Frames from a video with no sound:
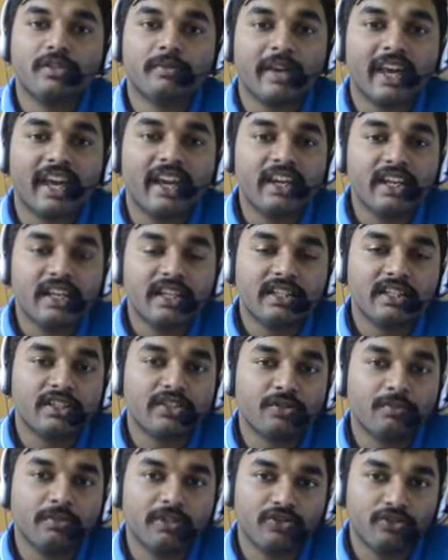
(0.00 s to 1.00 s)
Any
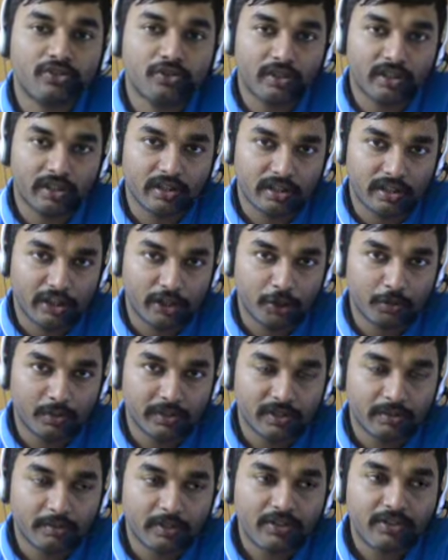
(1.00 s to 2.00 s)
system enjoying a continuous
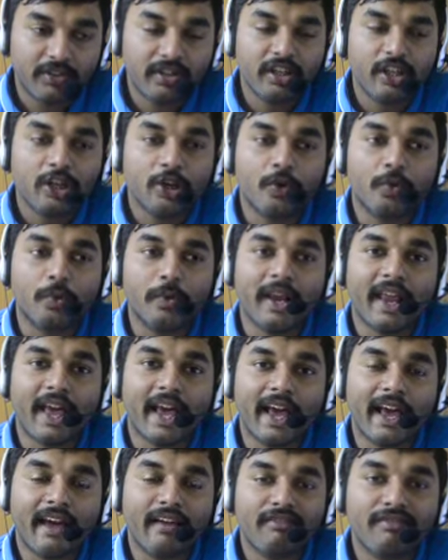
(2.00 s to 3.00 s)
symmetry will
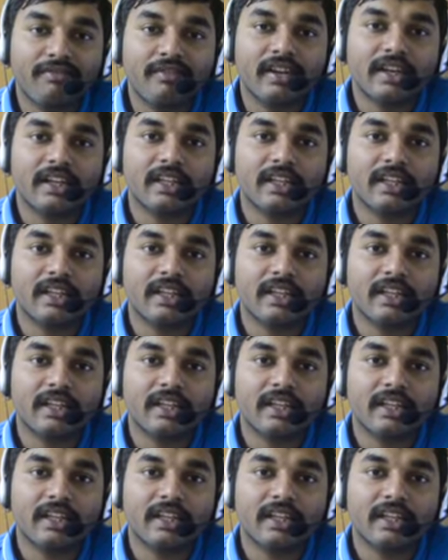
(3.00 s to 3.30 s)
have